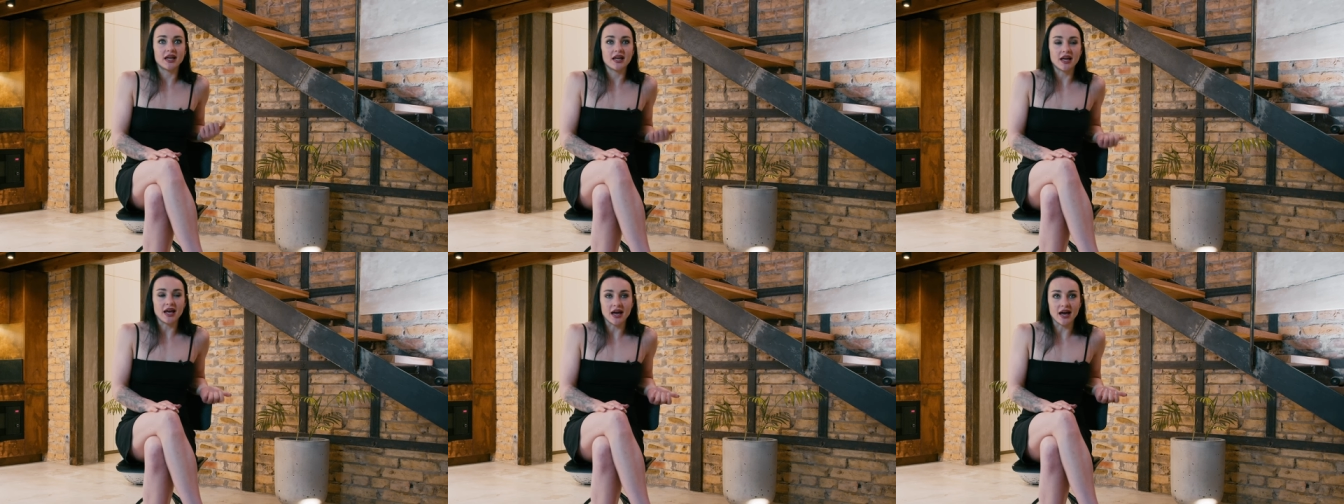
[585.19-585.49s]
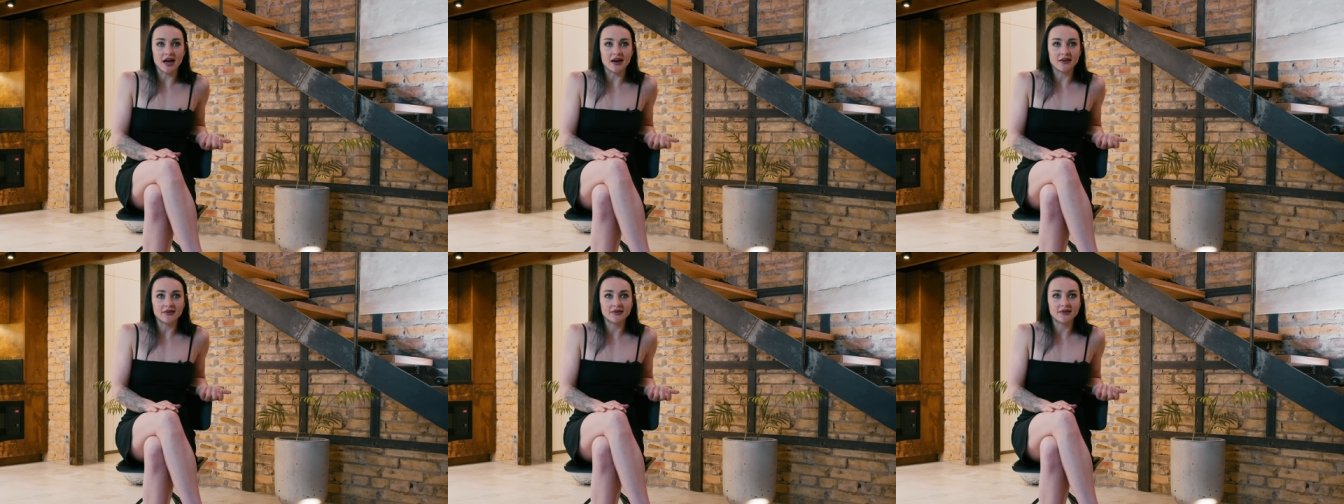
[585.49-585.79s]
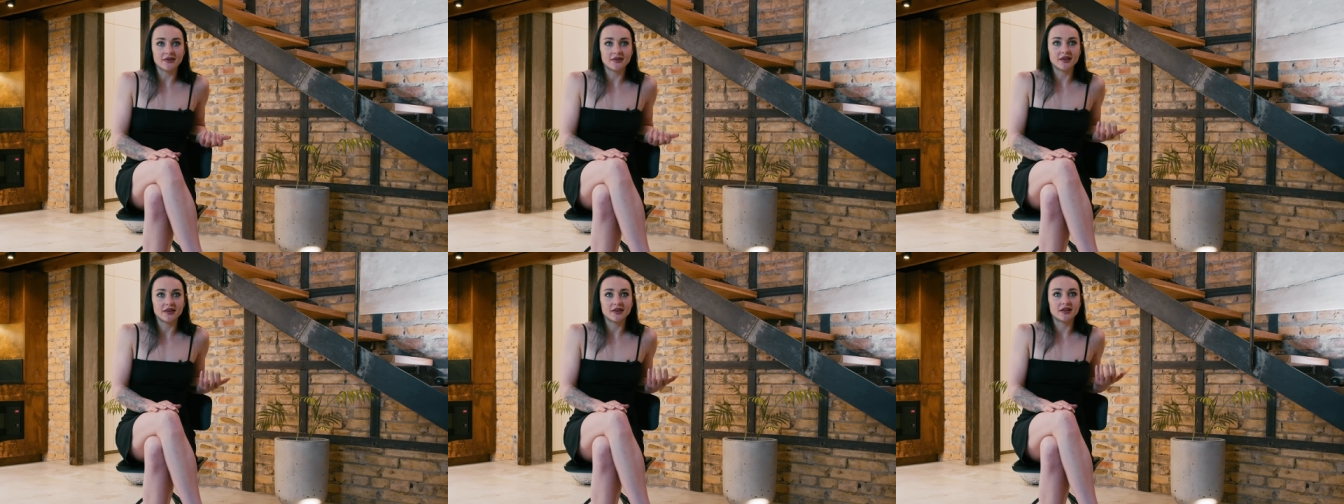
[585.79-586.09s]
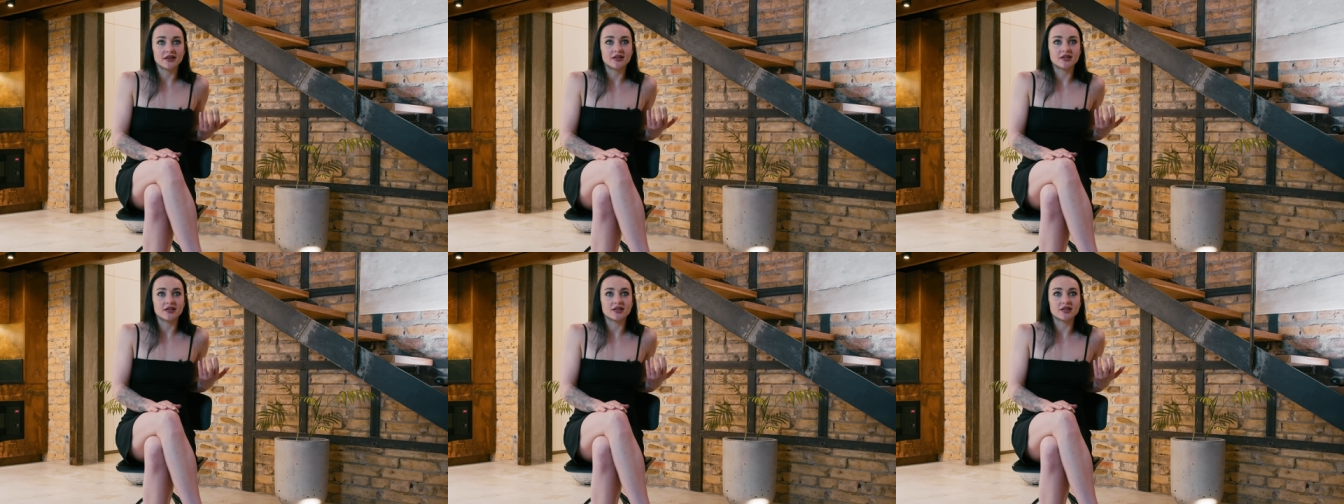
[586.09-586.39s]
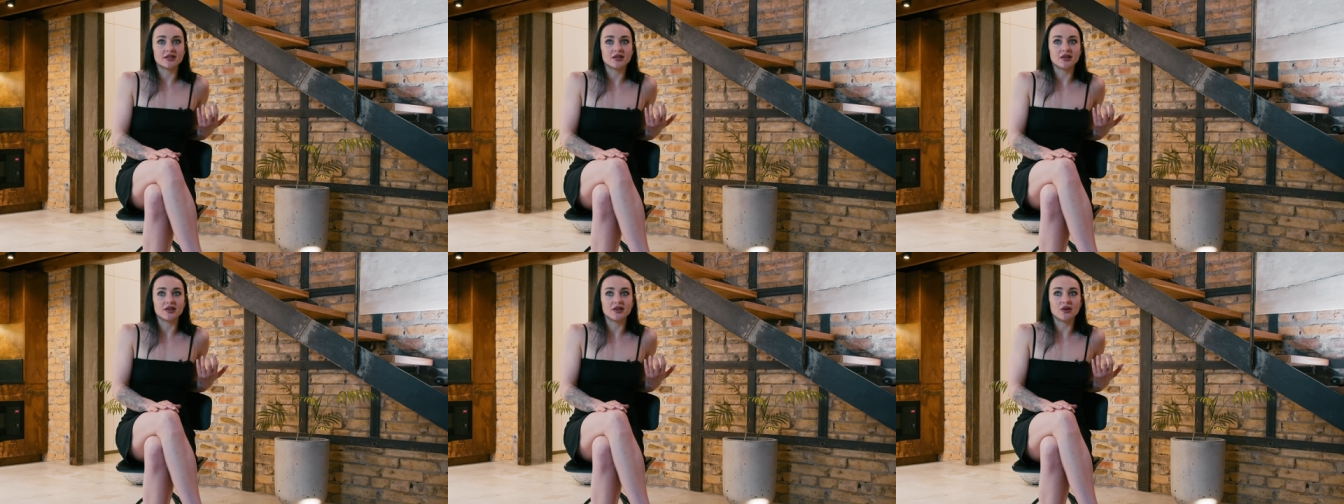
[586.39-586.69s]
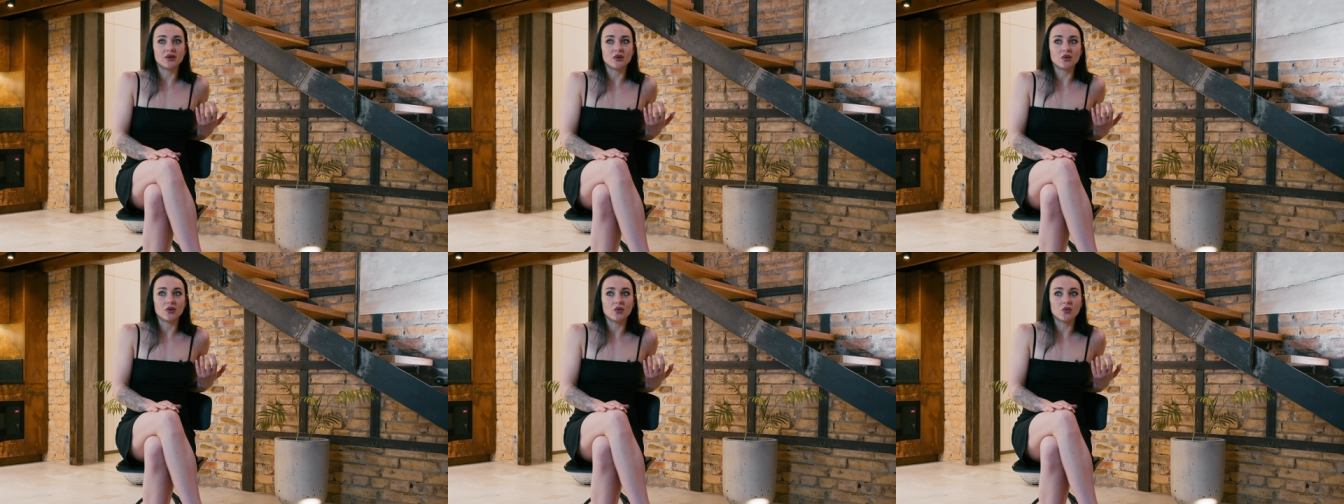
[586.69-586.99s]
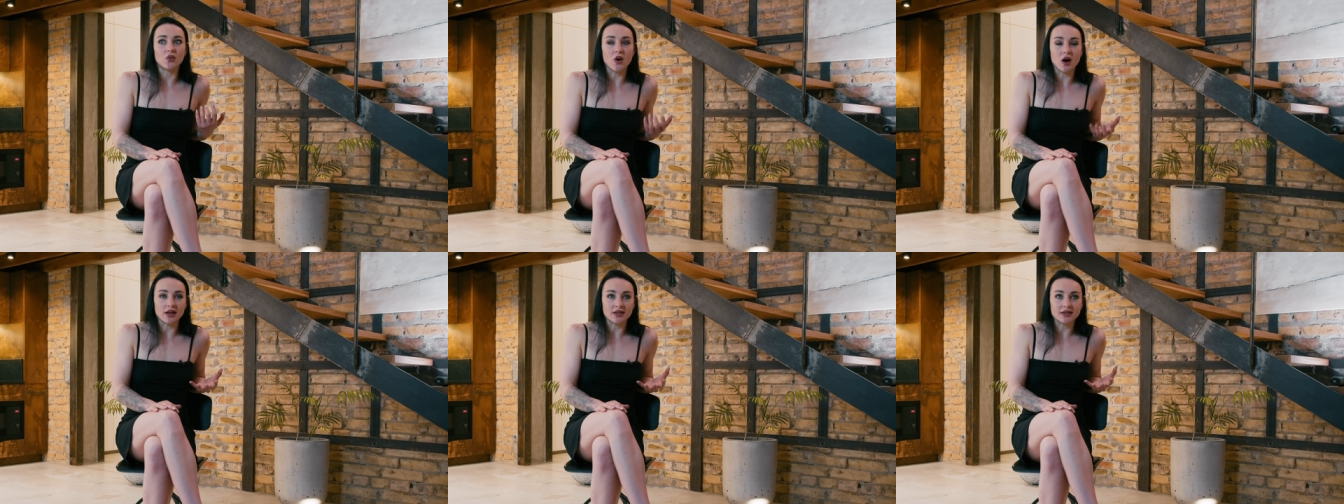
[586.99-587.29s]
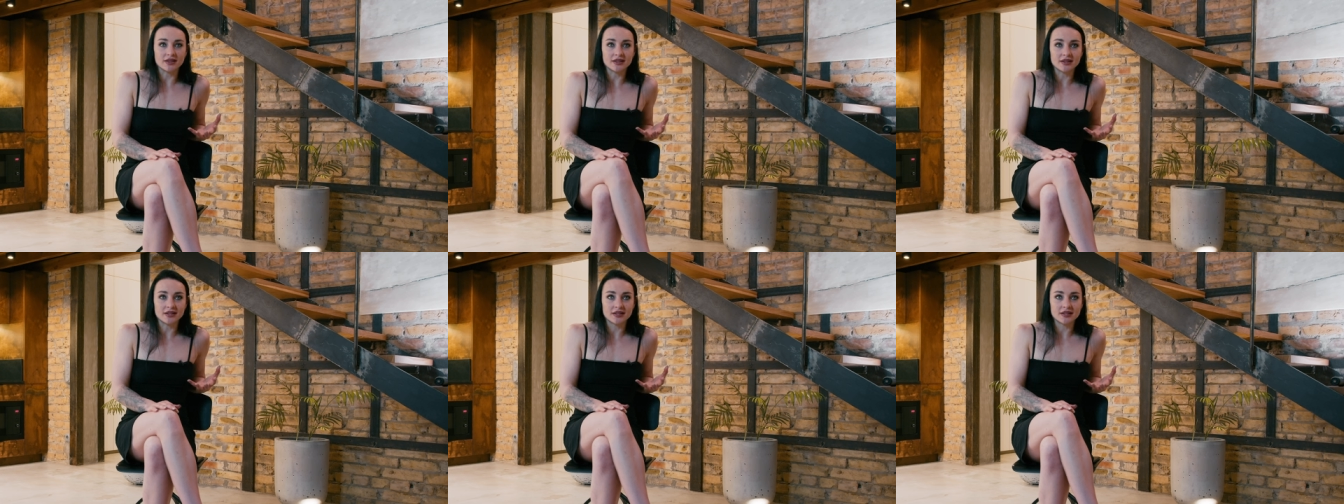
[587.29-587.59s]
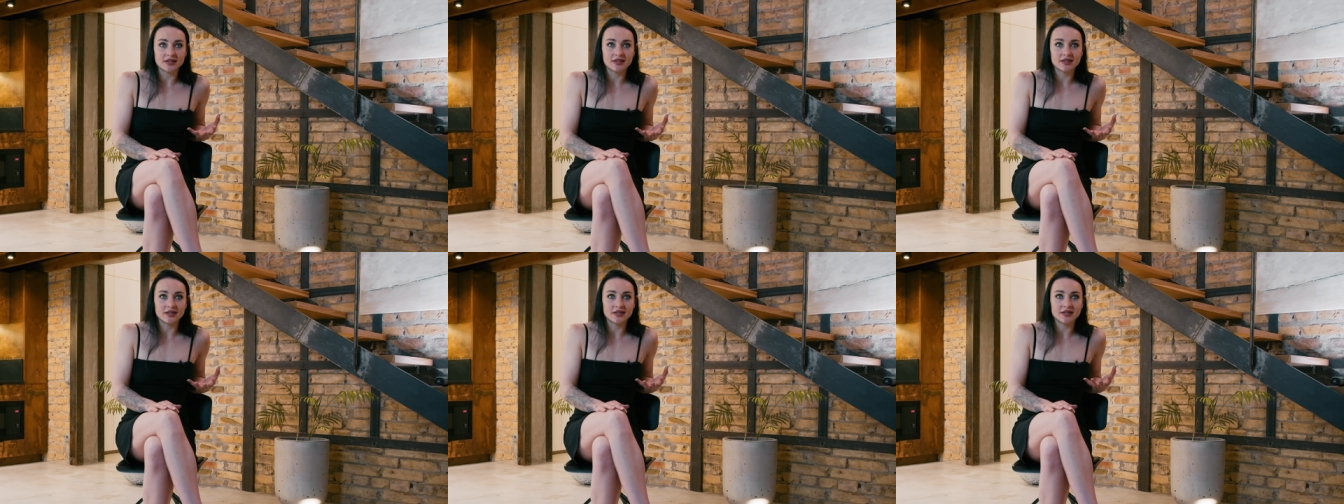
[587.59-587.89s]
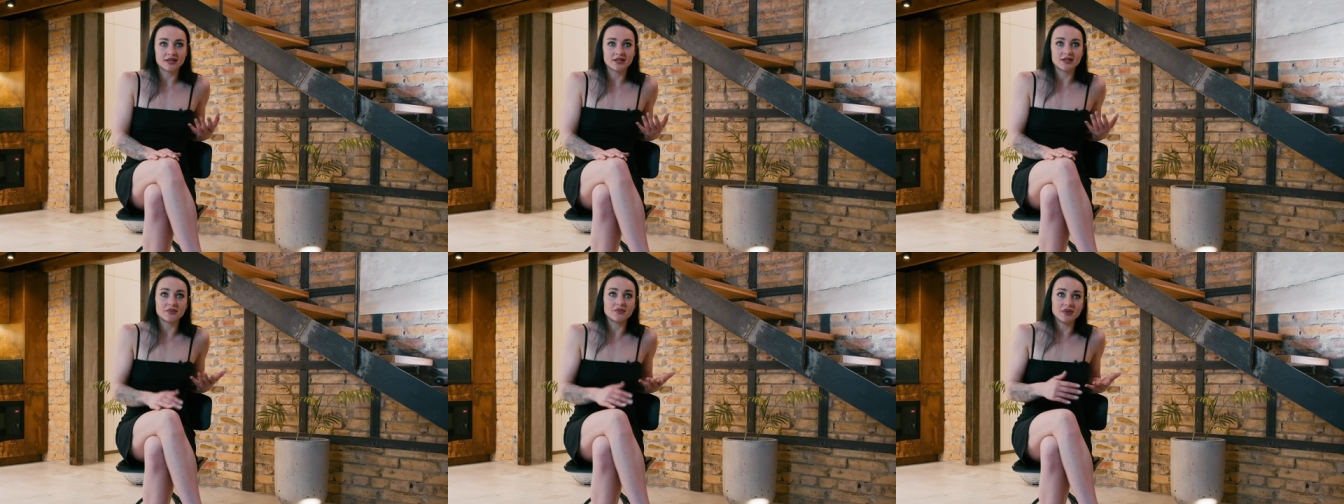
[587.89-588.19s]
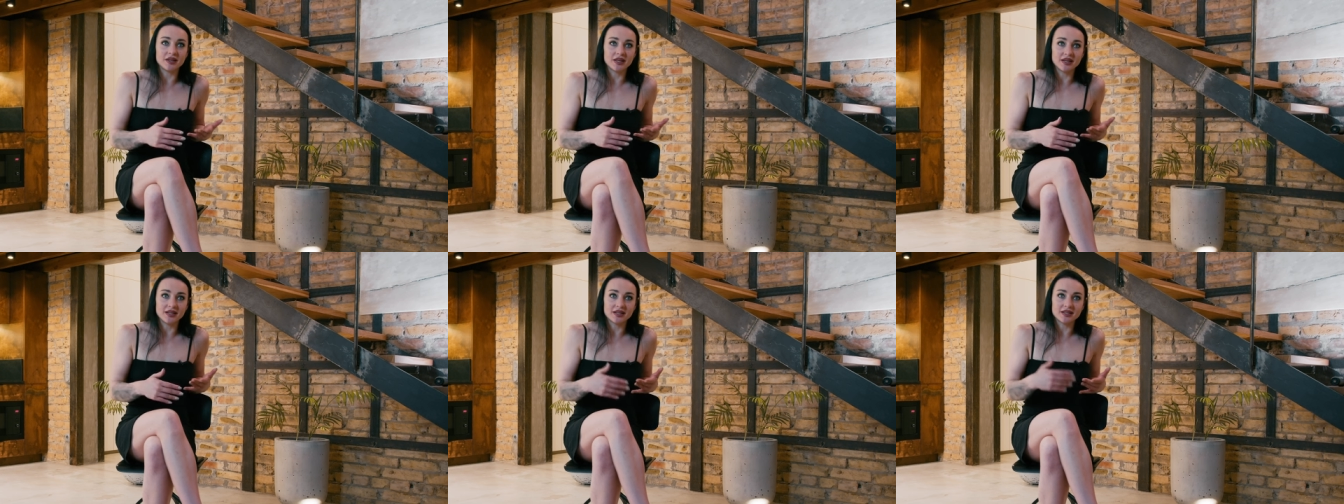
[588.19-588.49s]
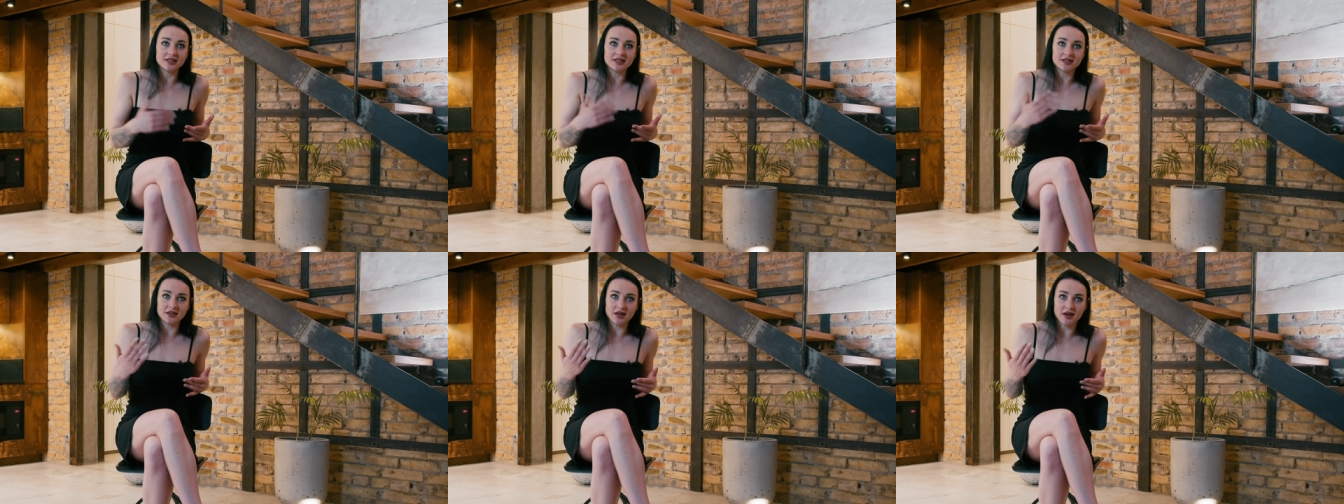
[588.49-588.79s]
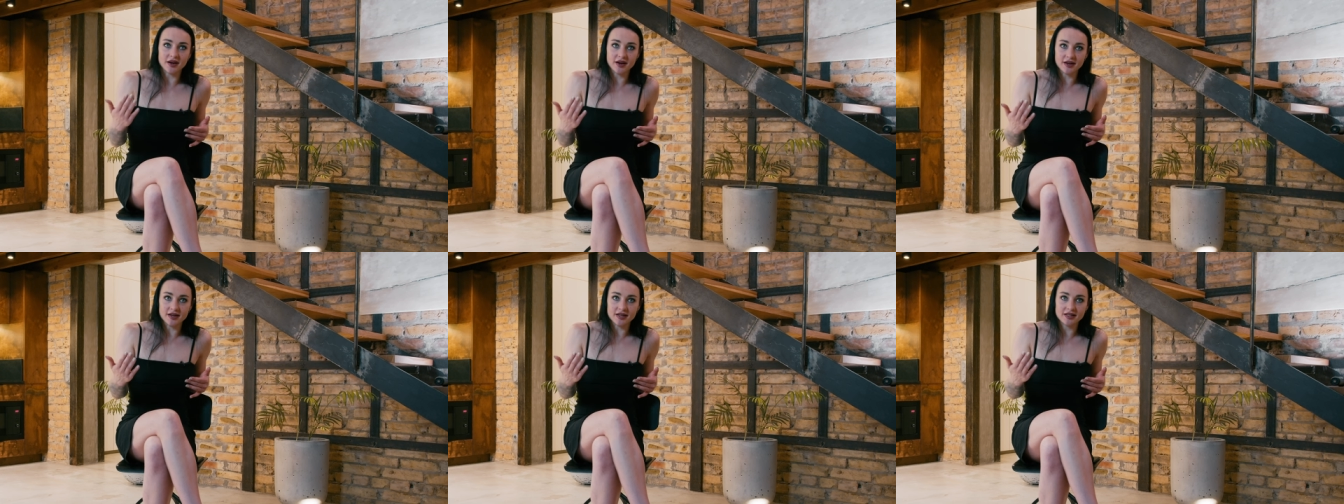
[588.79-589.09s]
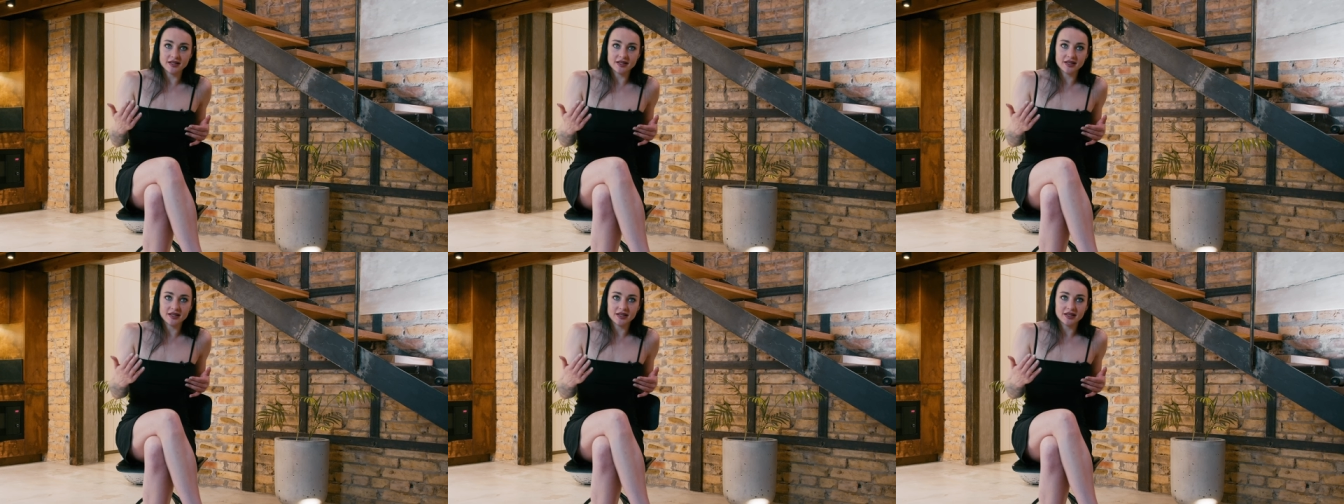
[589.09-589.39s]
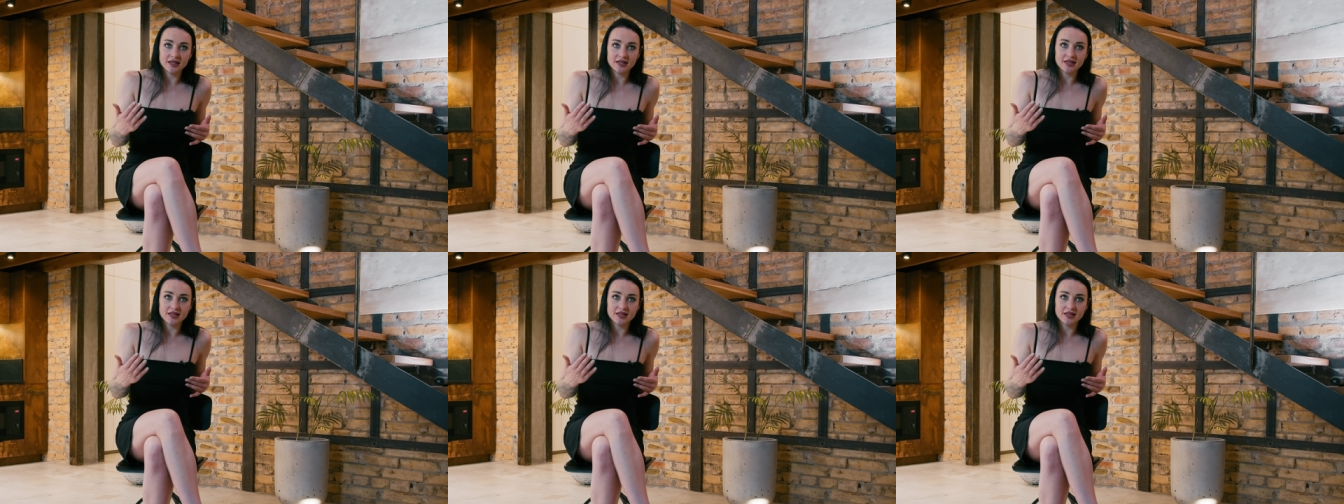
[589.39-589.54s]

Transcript: have to want to be the stars.